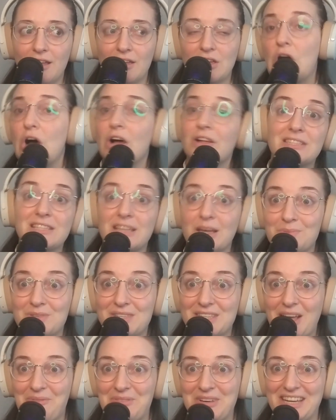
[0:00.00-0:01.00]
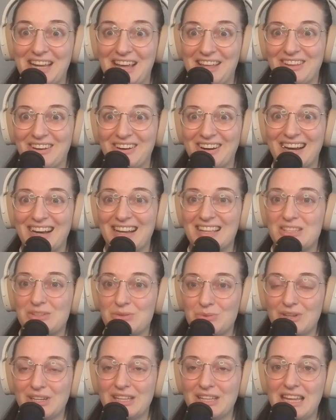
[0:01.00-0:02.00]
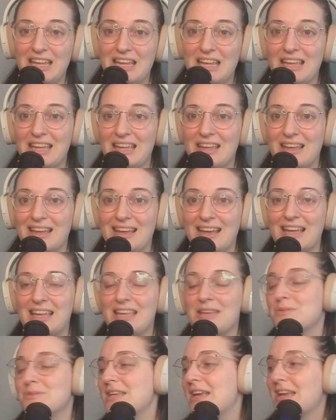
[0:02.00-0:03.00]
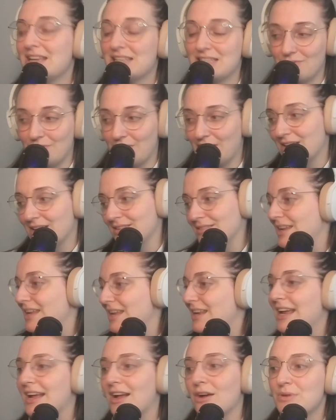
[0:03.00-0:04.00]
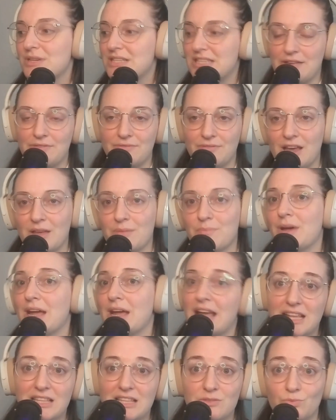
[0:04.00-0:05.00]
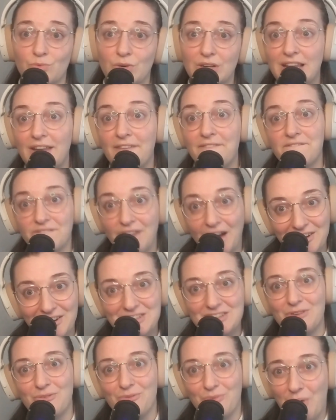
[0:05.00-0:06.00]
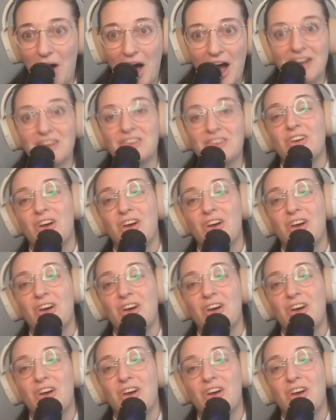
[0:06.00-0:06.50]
concepts coming together, and it's really, I keep saying it's fun, and I always say fun, but it's really fun to watch,